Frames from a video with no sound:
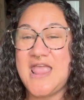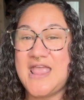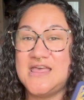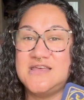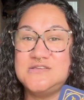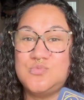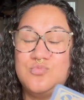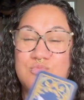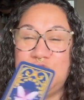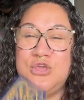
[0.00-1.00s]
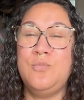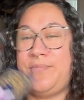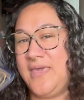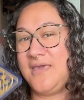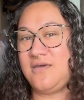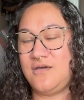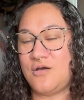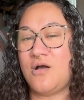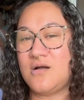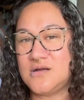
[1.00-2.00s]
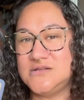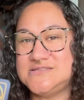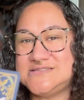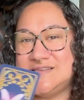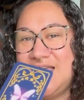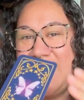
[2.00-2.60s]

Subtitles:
and you pick cards